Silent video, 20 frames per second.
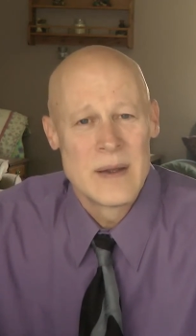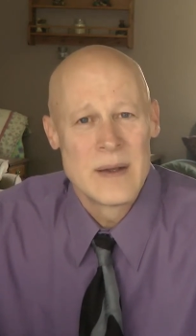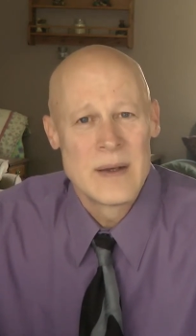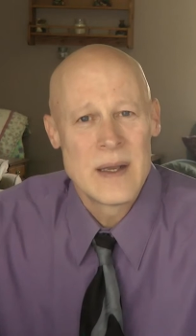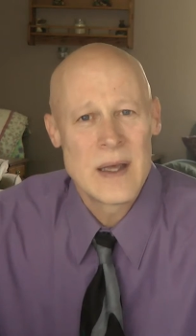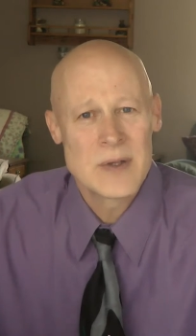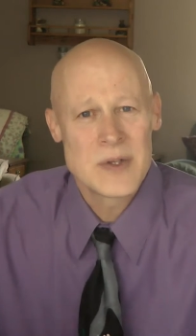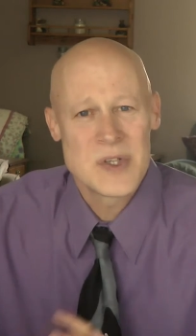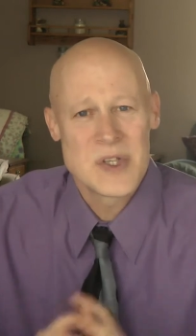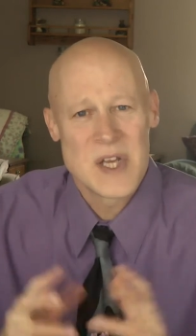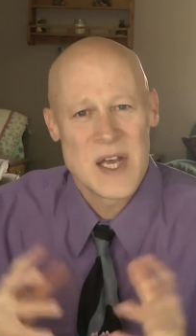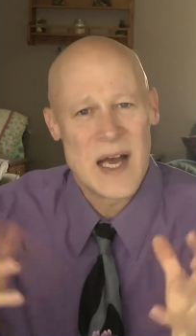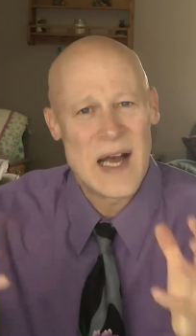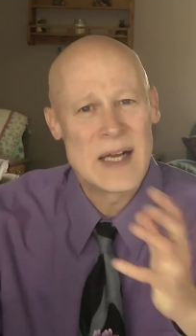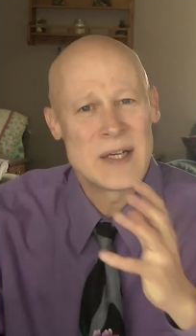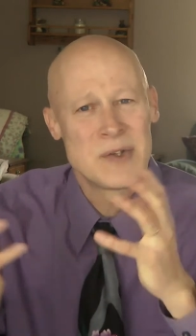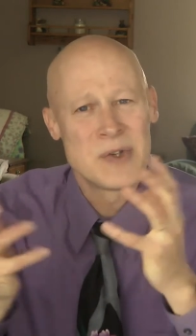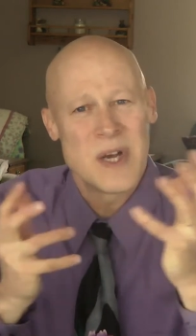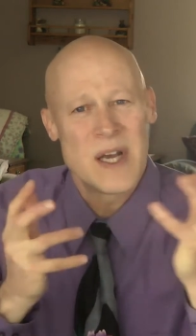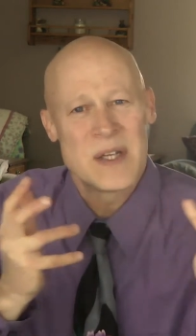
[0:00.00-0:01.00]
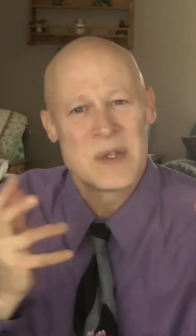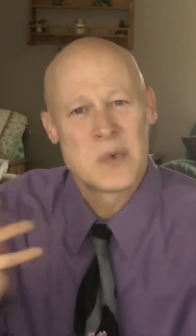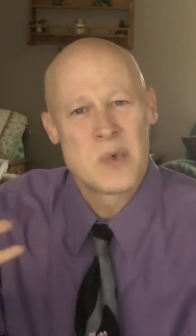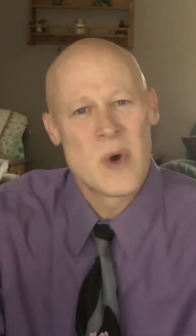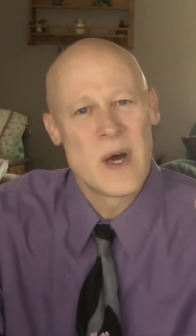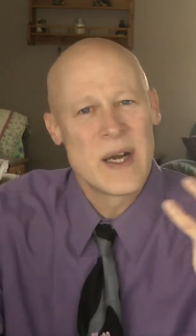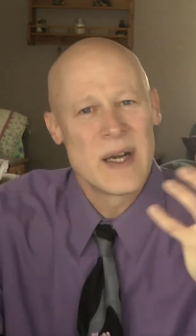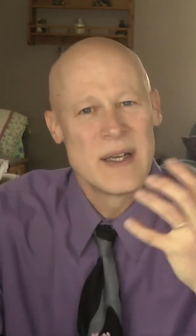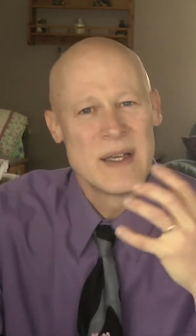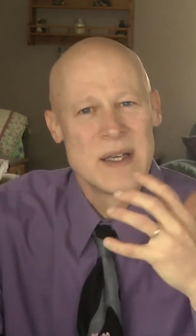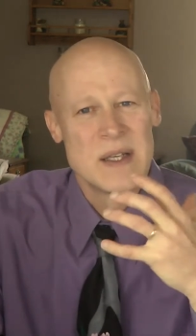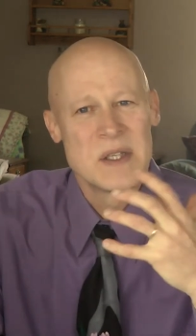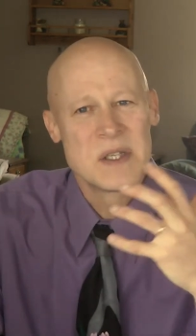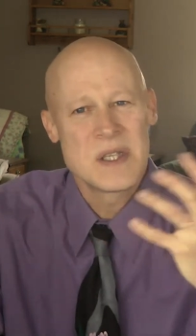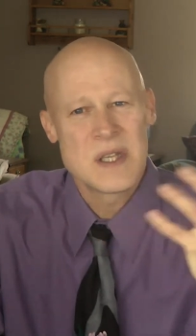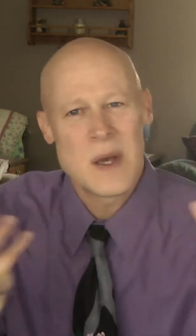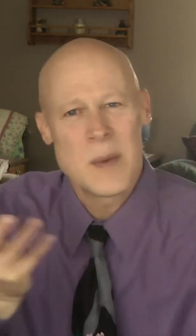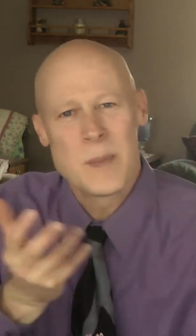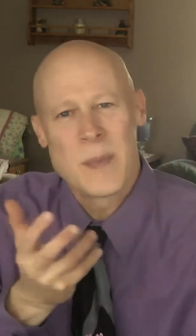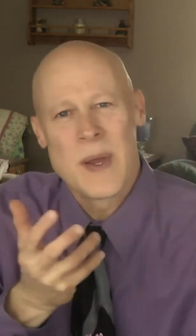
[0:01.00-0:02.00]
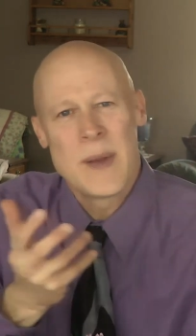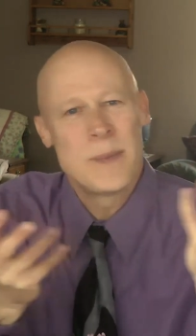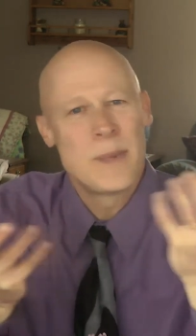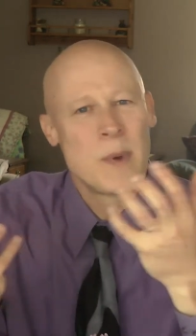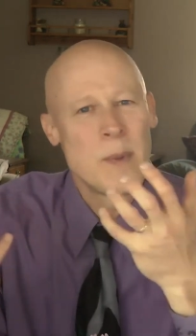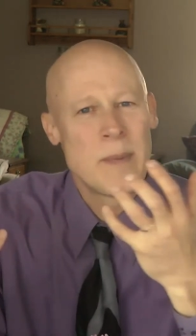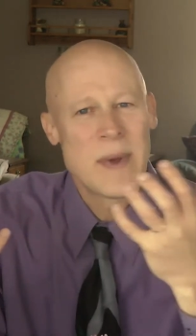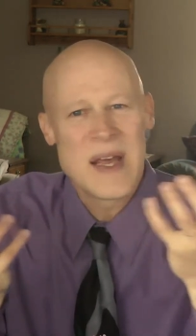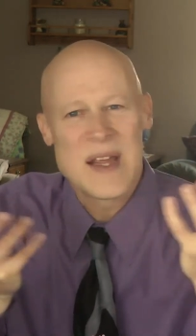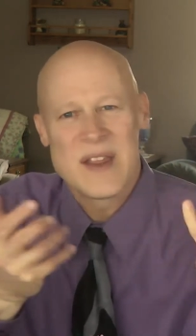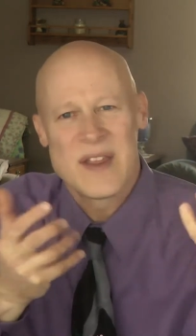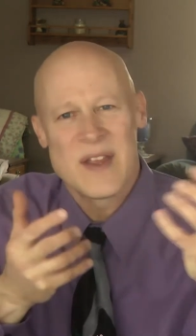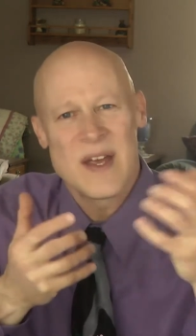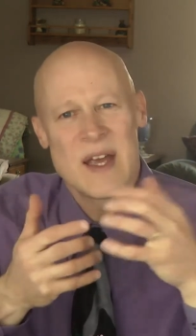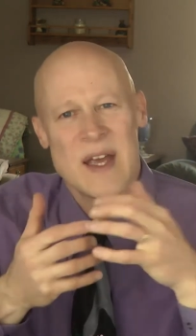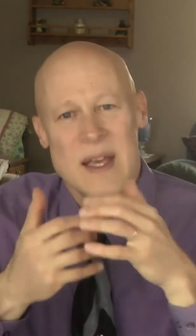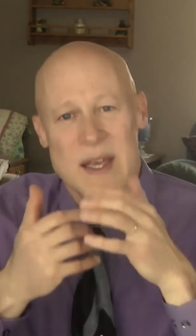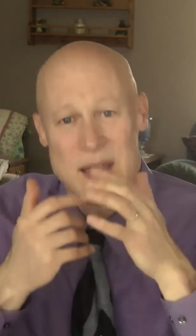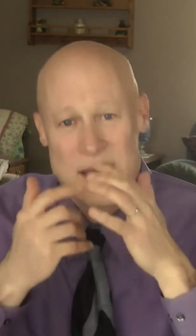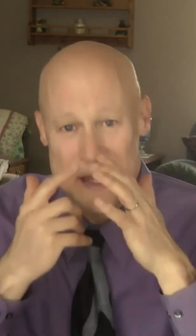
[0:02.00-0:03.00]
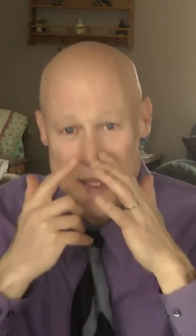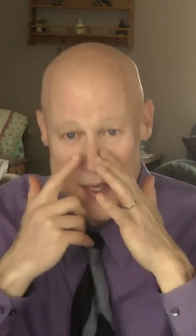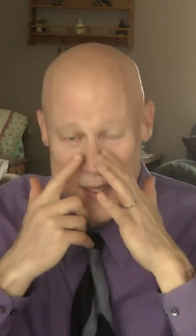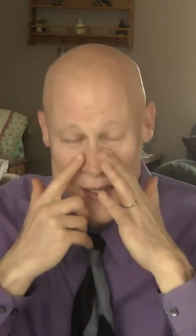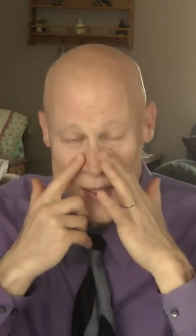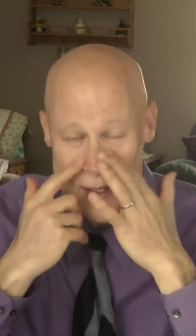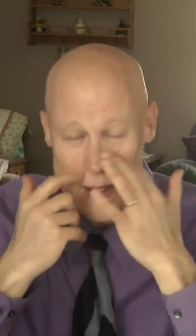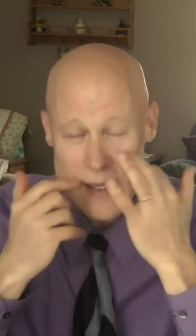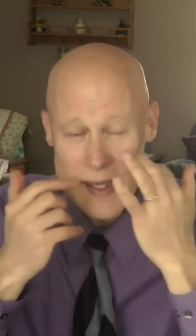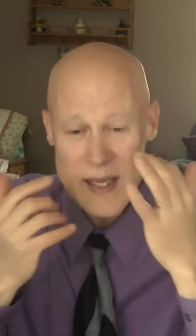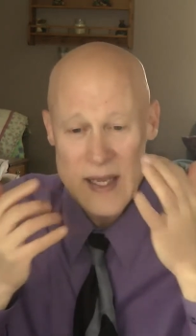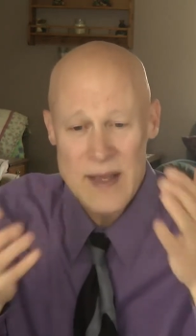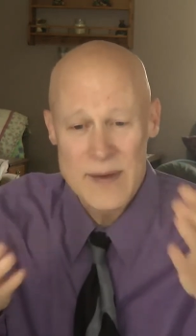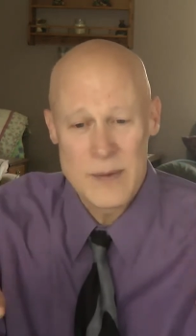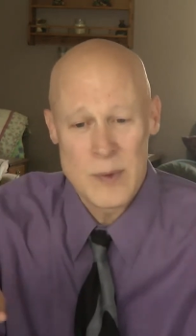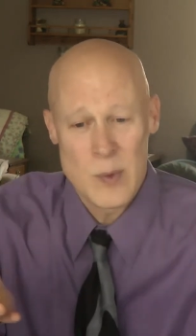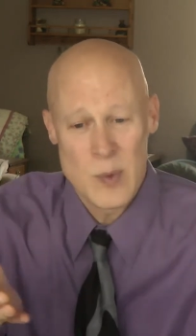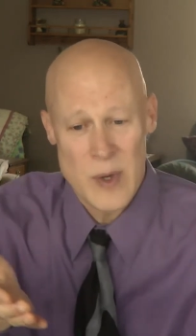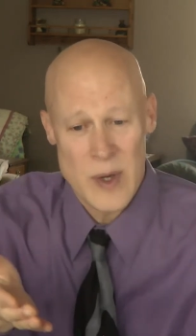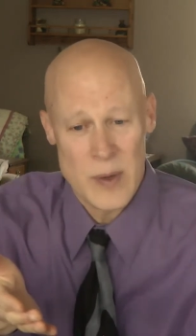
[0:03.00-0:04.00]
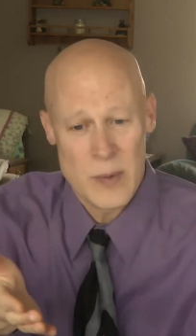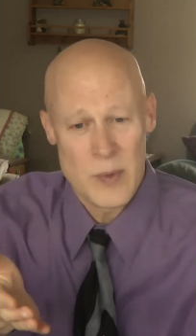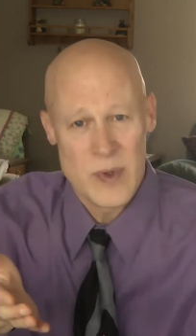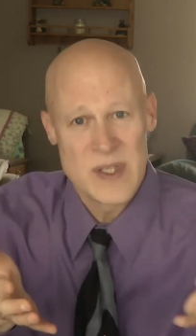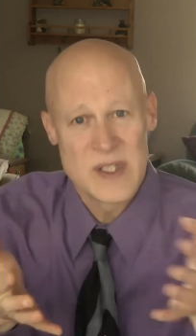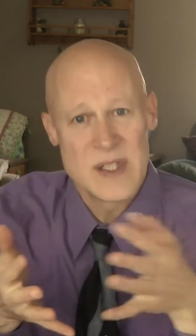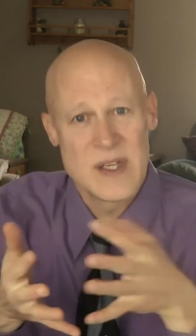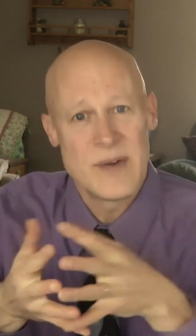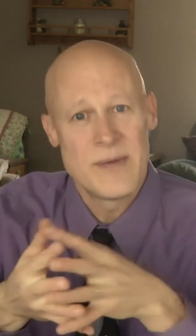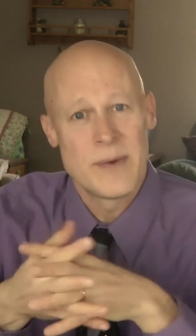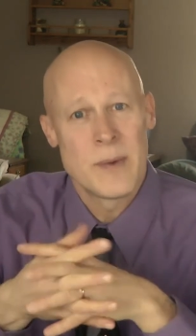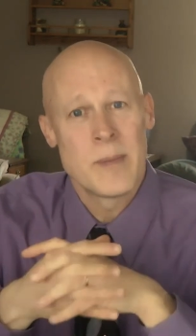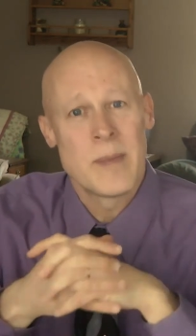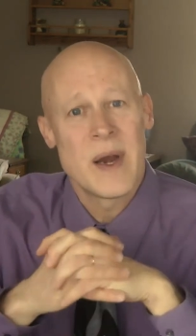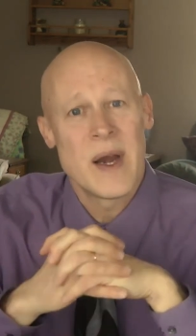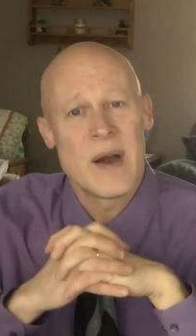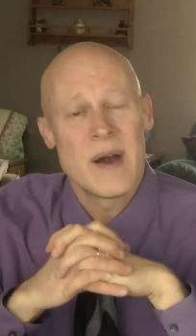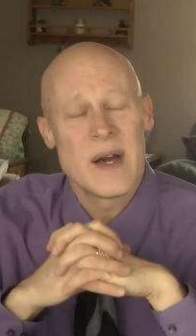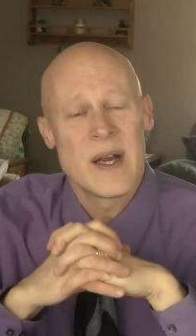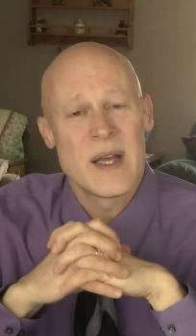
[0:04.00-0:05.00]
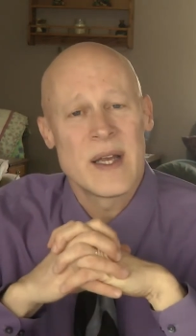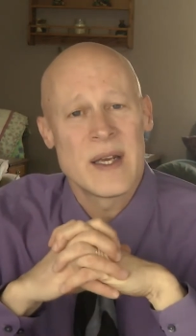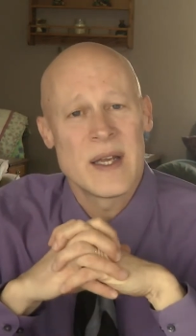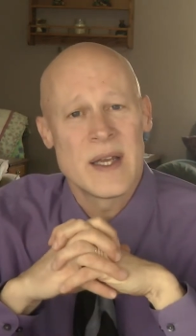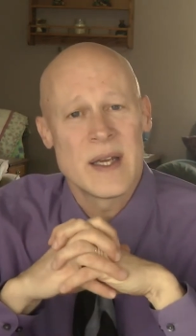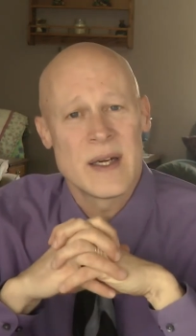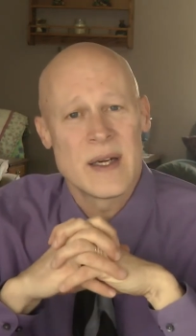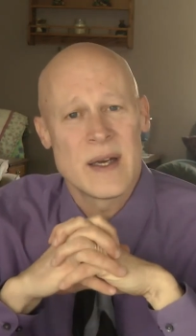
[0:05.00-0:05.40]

Now just contrast what some people may think and then even what we see from Mary in, in